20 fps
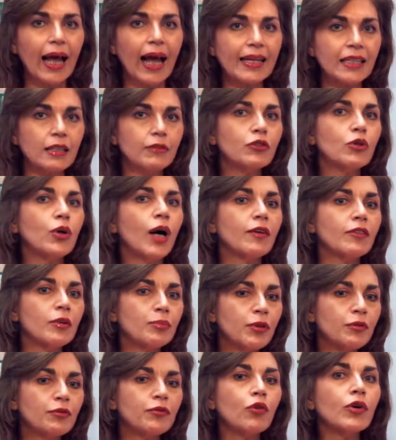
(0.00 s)
And if you have a
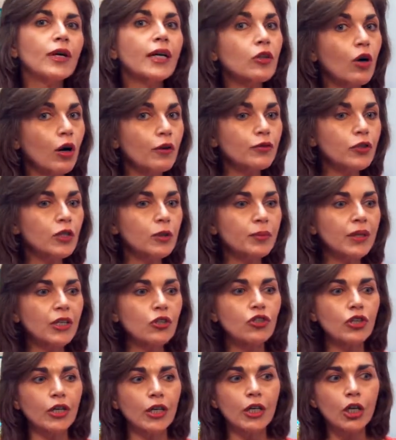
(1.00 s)
before and after
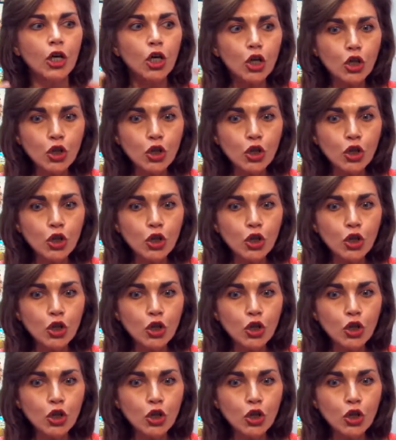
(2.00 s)
picture,